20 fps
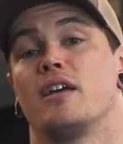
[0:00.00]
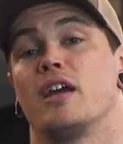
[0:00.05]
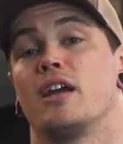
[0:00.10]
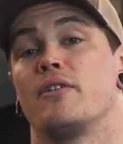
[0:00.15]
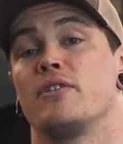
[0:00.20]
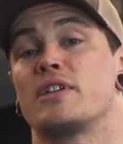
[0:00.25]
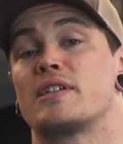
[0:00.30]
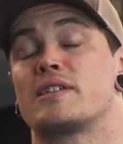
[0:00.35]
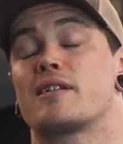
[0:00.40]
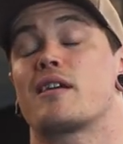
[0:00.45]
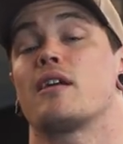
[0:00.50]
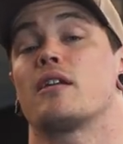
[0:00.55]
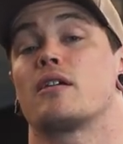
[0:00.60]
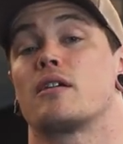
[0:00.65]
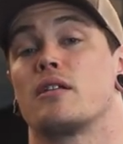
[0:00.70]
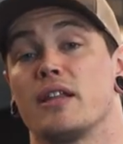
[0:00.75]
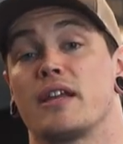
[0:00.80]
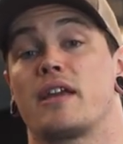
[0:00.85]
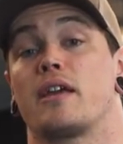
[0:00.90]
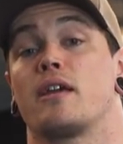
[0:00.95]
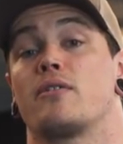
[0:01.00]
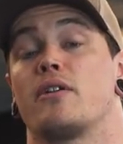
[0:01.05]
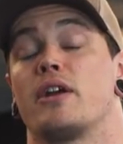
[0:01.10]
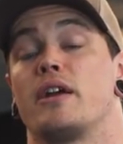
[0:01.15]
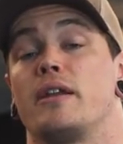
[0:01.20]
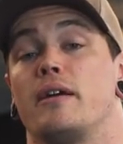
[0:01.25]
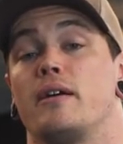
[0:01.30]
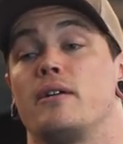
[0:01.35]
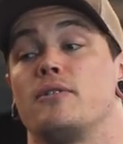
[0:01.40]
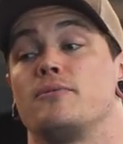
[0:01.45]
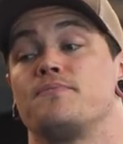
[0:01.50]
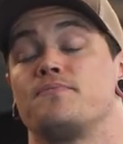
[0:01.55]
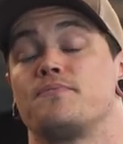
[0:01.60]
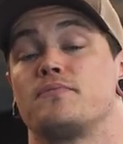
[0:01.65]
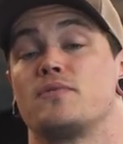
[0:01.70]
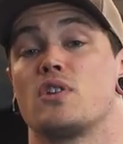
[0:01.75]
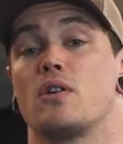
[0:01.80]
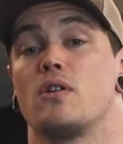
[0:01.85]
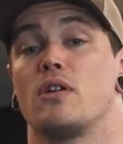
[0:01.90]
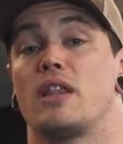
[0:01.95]
Everything's kind of clicking right now.
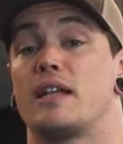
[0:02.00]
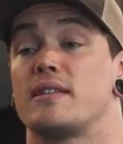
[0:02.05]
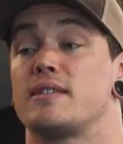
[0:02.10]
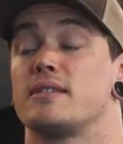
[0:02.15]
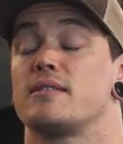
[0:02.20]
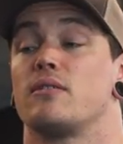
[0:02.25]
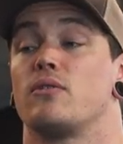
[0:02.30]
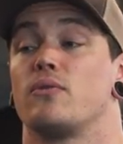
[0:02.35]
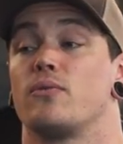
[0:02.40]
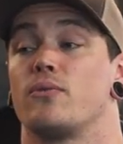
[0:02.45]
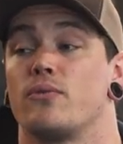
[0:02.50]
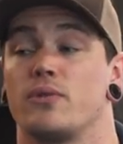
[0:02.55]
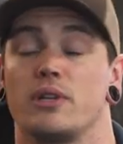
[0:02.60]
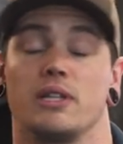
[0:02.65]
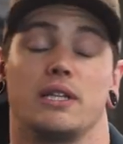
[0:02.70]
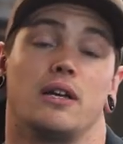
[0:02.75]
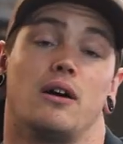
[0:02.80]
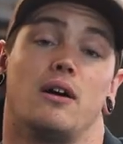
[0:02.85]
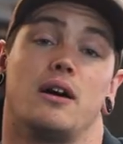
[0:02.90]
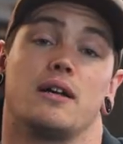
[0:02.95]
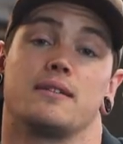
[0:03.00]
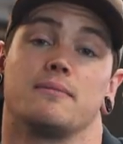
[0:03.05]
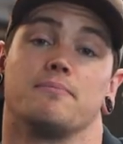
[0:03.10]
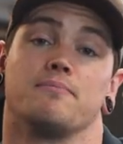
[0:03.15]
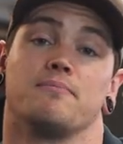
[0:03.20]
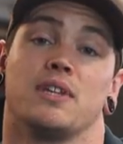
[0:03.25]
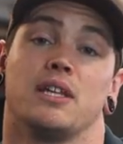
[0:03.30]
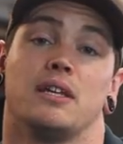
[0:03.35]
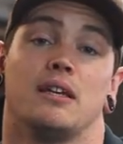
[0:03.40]
So that's really awesome.